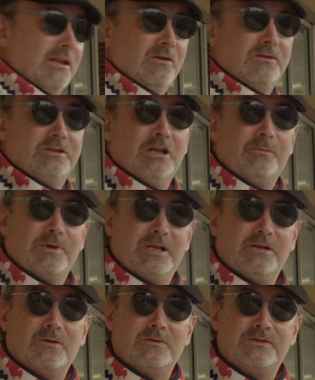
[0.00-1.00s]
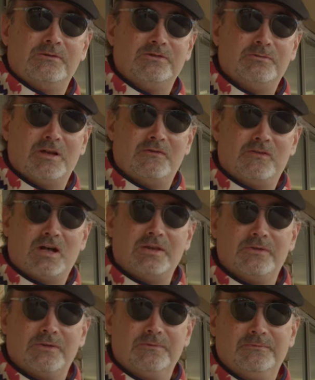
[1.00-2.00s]
I looked up and I noticed it was my
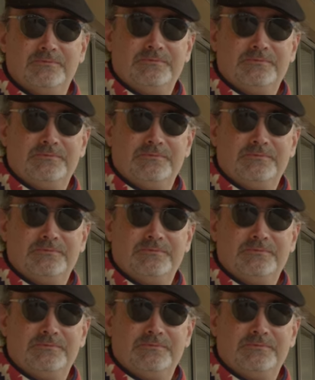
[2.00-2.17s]
father.